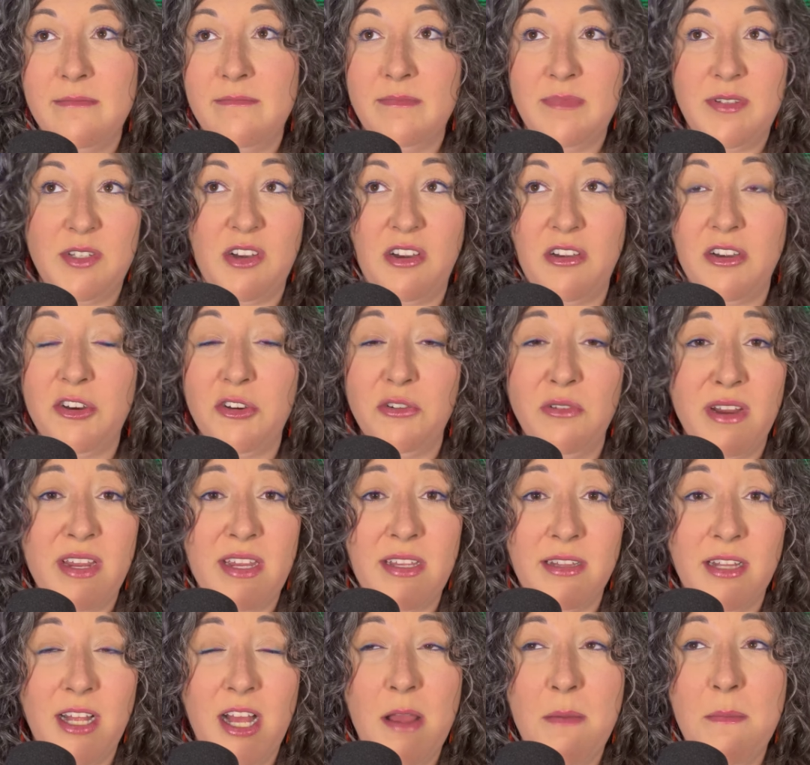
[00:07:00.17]
certain
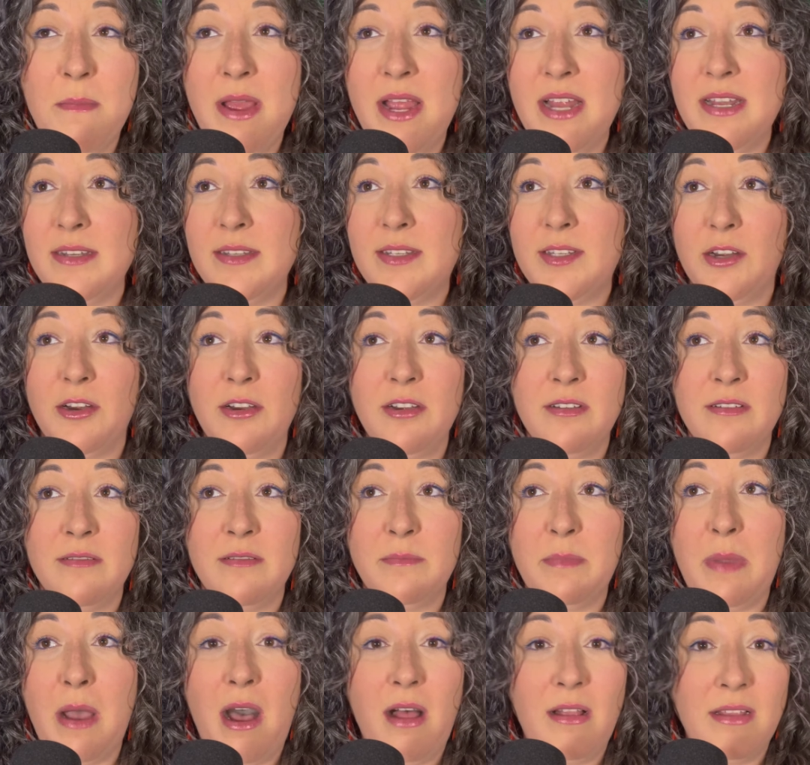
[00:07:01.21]
curriculum and
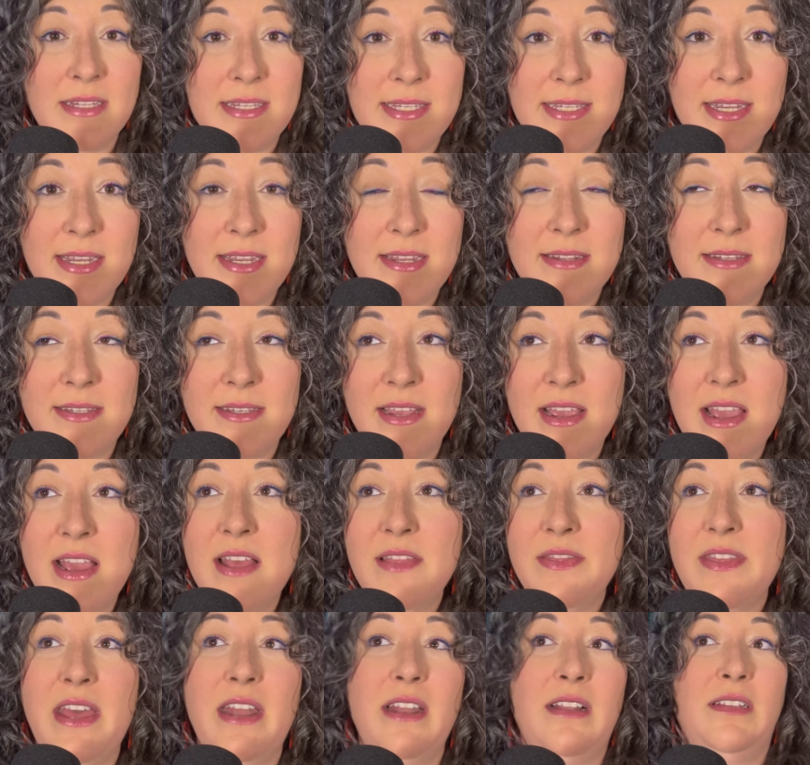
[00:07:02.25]
certain policies
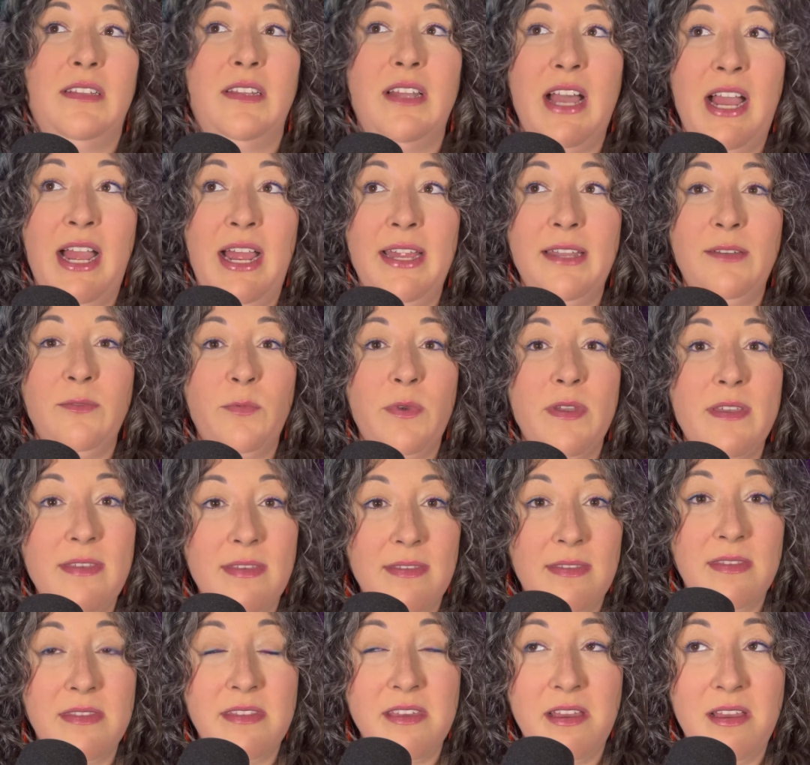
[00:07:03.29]
that align
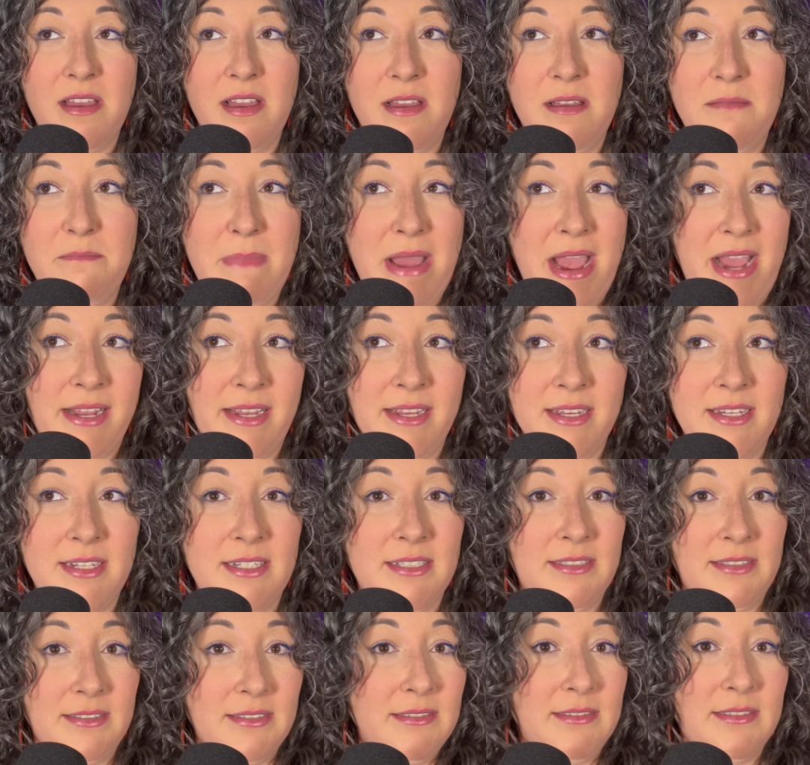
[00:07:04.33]
with the
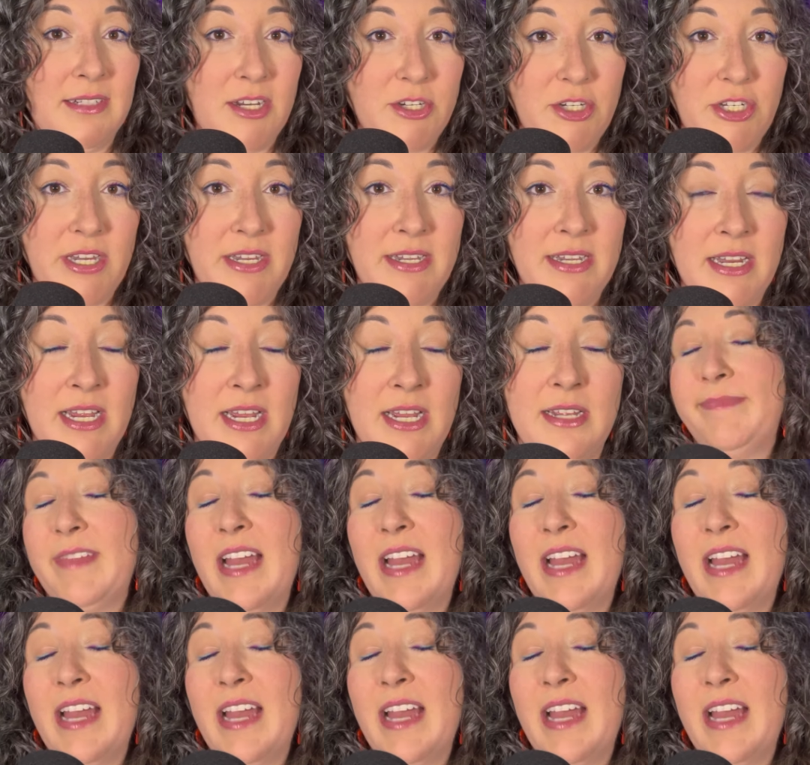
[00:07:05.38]
MAGA agenda.